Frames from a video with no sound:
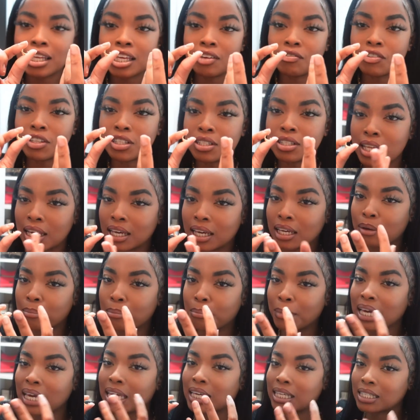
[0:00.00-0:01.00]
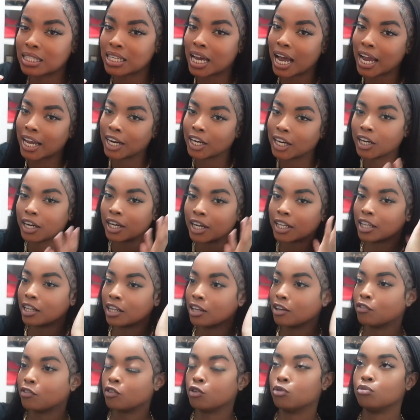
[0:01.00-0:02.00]
even like make it tighter. And
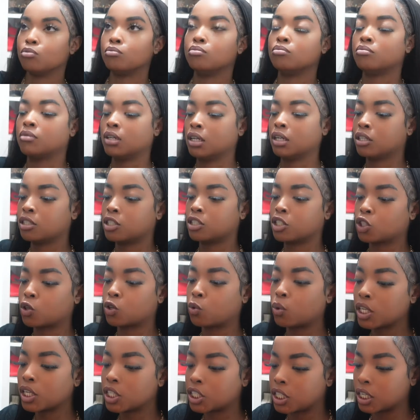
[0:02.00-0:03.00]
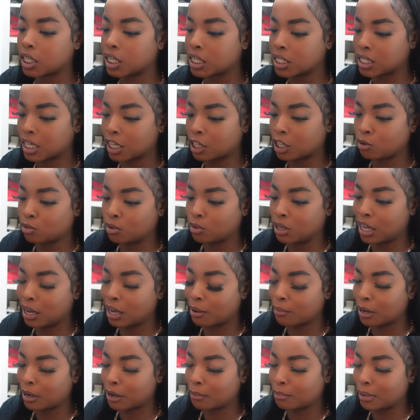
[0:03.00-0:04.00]
then if you squish it, it's like you
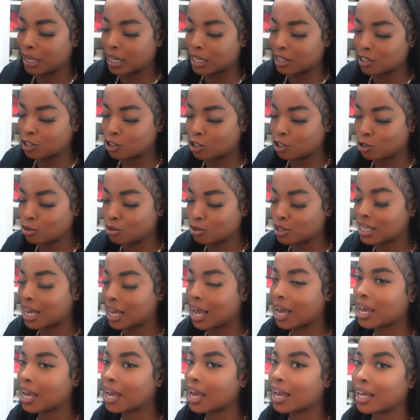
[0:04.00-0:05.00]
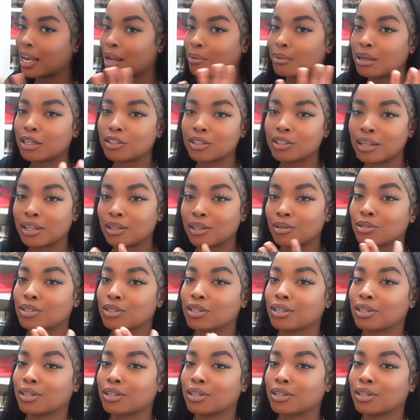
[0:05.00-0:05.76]
damn near make it too tight. And I'm not trying to lose